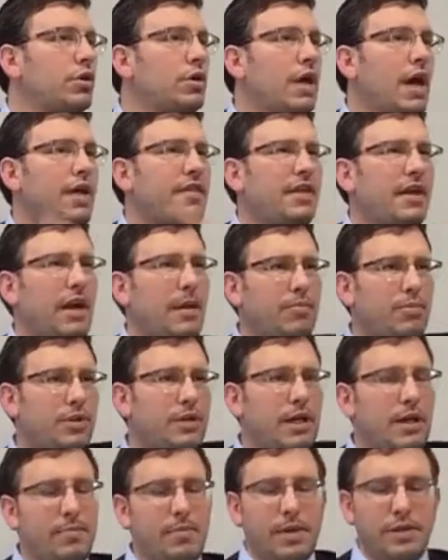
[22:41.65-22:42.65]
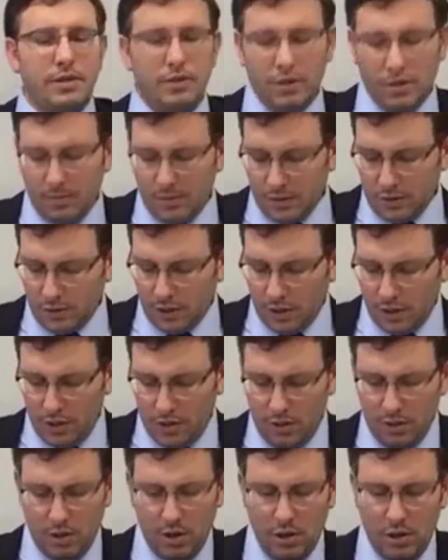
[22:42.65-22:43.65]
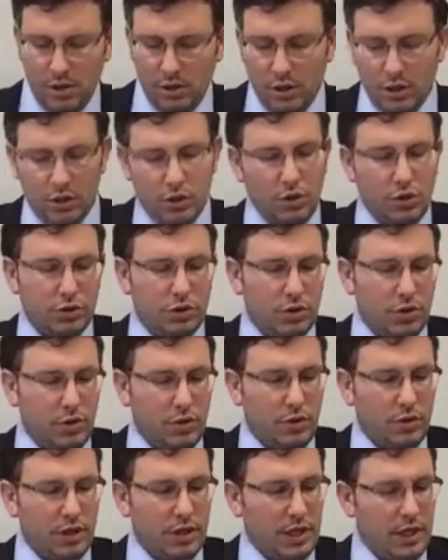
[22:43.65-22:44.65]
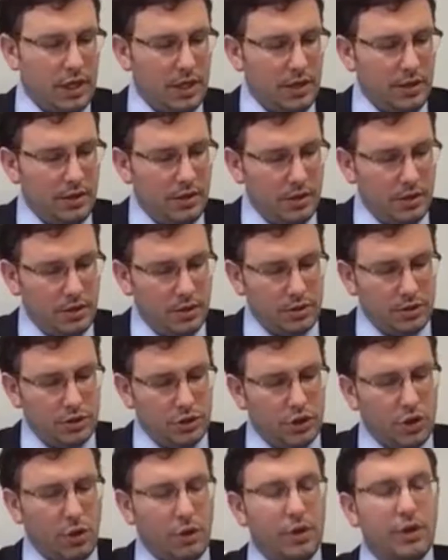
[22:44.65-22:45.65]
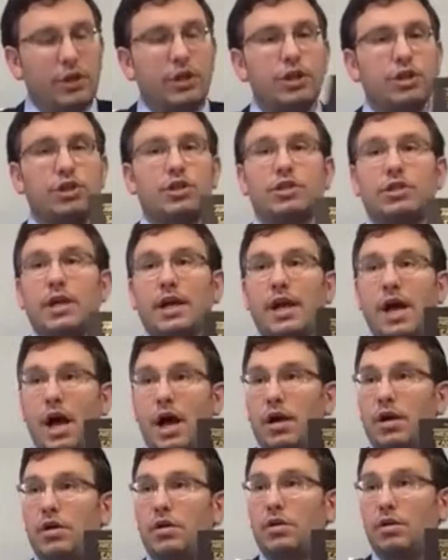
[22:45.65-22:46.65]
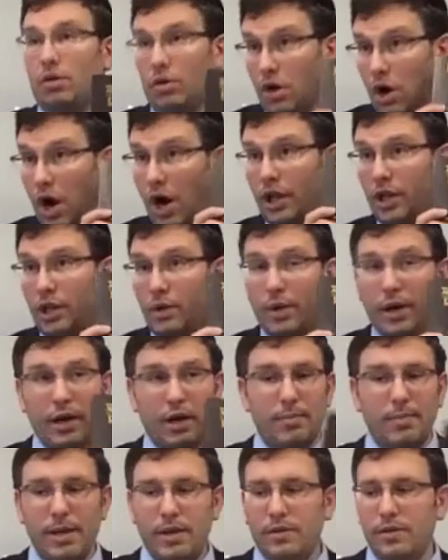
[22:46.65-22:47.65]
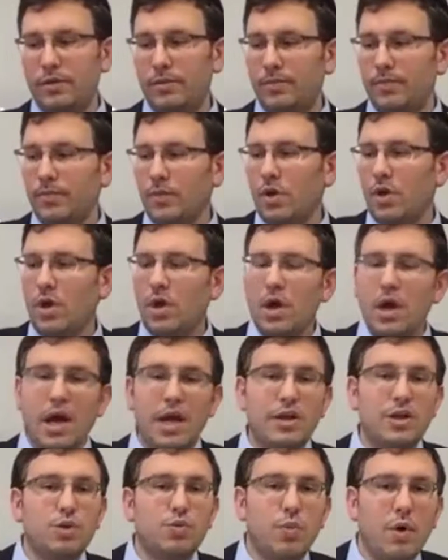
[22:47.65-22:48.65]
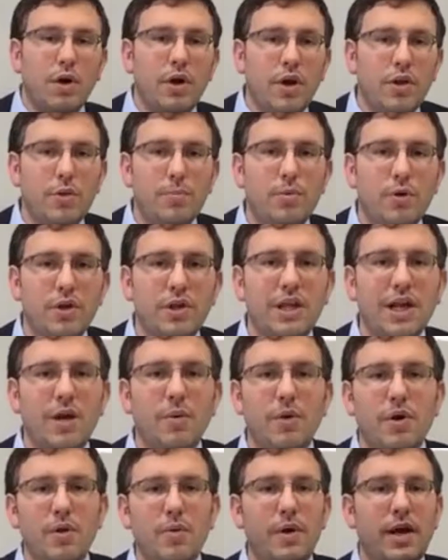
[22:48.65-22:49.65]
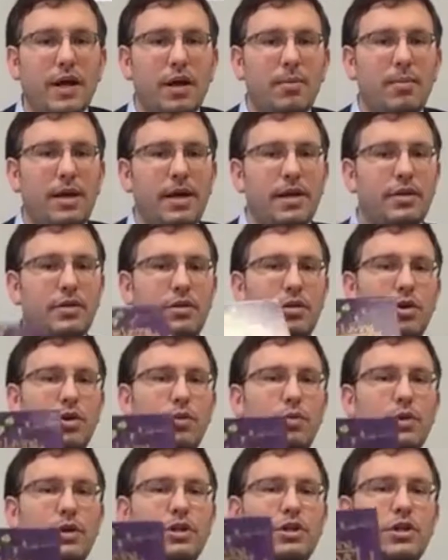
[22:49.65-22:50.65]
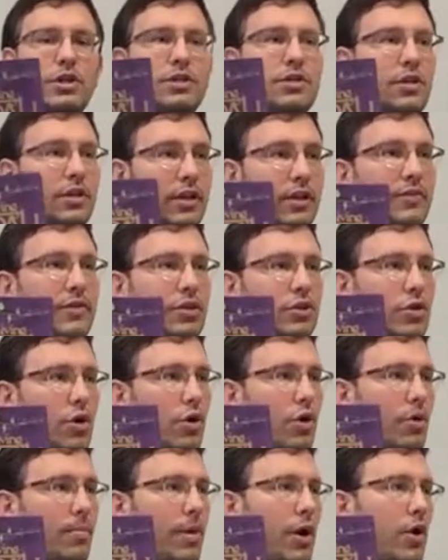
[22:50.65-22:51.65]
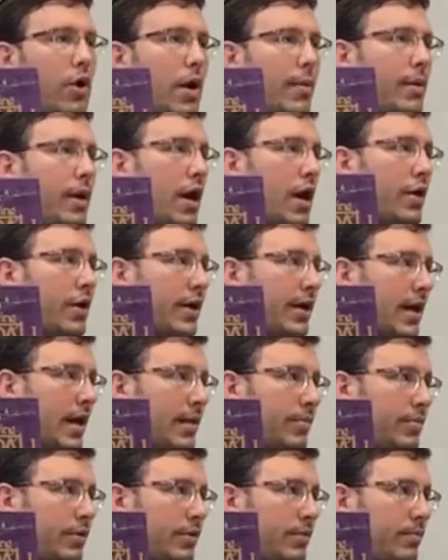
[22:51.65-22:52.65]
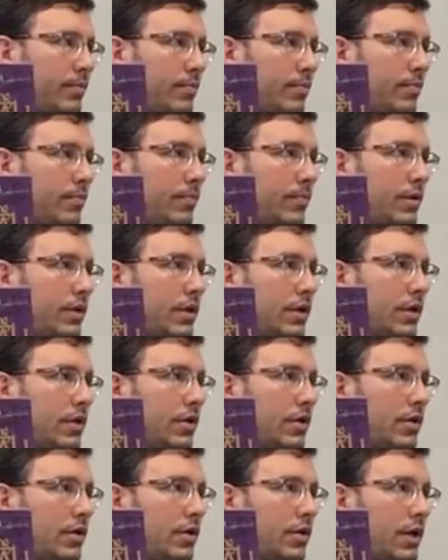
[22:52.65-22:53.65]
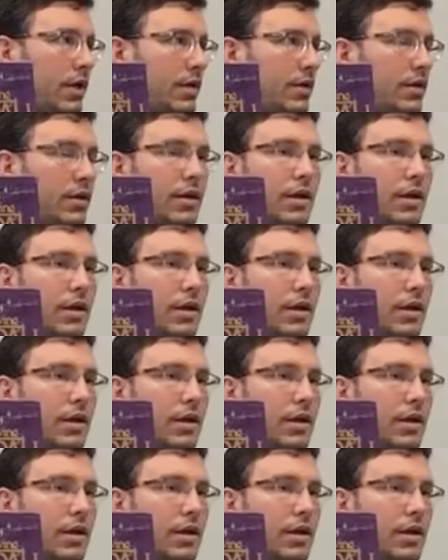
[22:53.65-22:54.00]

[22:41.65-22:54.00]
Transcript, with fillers: I think I put that in my study. There's also the Stone Edition Tanakh, highly recommended. And there's one other book that I want to recommend, which is the Living Torah by Rabbi Aryeh Kaplan. Right?